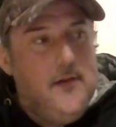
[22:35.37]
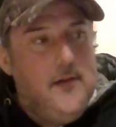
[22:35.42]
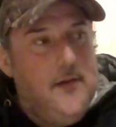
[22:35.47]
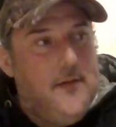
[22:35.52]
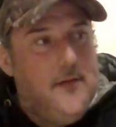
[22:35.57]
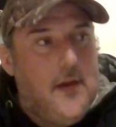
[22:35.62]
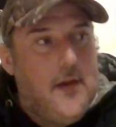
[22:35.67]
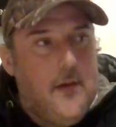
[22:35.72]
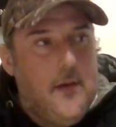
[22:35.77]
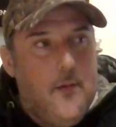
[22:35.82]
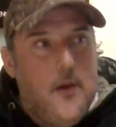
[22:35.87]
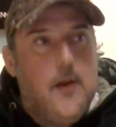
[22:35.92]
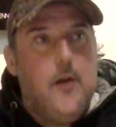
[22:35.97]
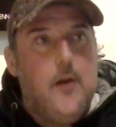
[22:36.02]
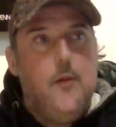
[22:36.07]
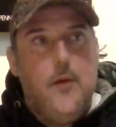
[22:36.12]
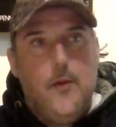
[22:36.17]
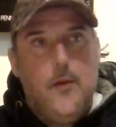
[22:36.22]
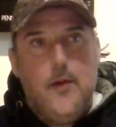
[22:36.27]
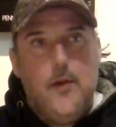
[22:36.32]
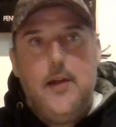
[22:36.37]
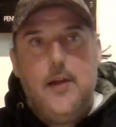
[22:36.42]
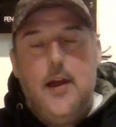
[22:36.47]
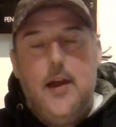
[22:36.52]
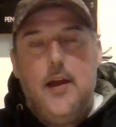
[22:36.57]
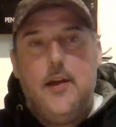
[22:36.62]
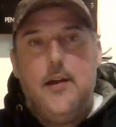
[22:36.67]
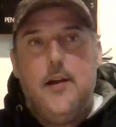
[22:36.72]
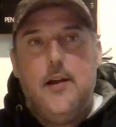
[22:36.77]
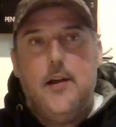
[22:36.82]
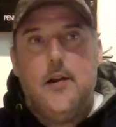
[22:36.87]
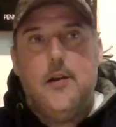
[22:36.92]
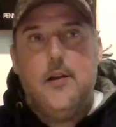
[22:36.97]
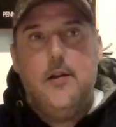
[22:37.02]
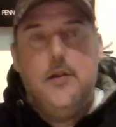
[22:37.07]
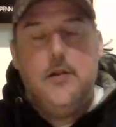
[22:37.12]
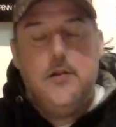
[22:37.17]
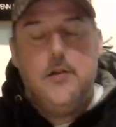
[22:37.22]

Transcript: he's like, you want to go? We went down there.